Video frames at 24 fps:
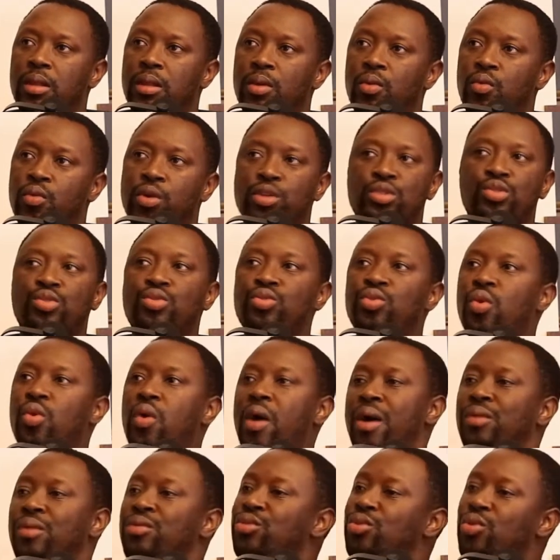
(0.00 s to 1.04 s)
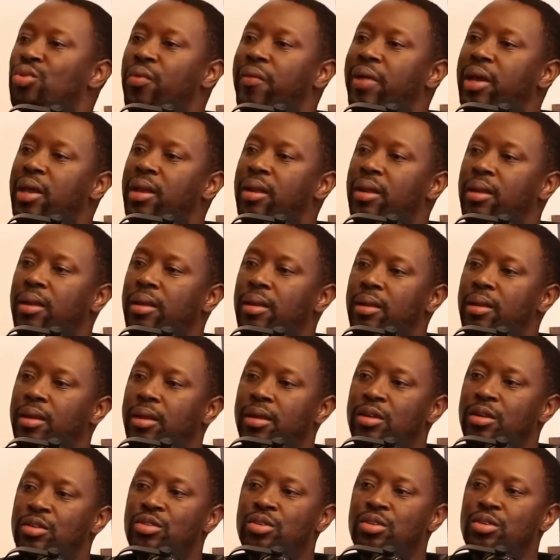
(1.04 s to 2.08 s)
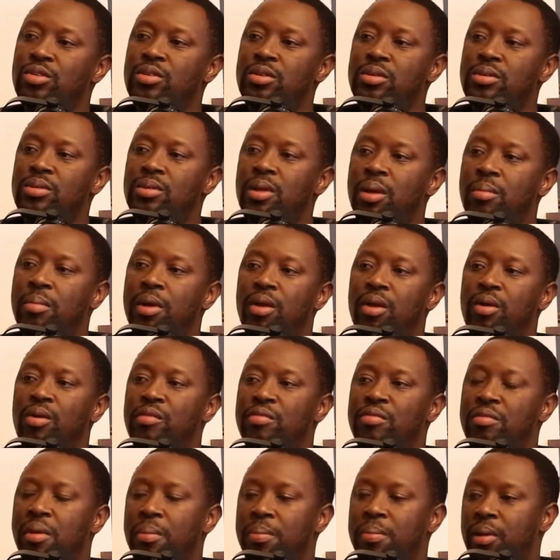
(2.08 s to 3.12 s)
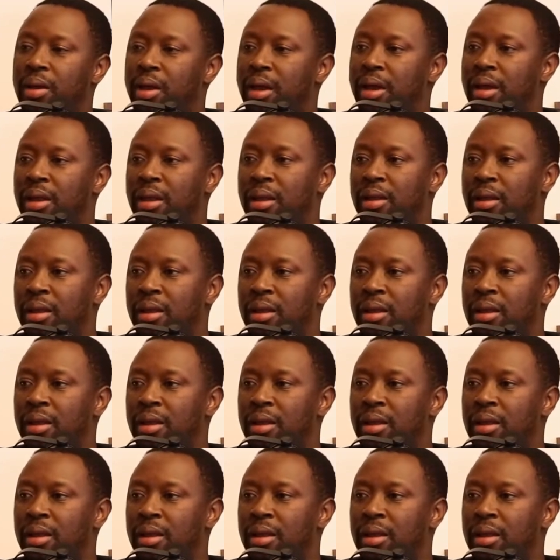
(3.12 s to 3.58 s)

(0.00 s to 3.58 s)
once you know how to do it, it's just a matter of replicating it.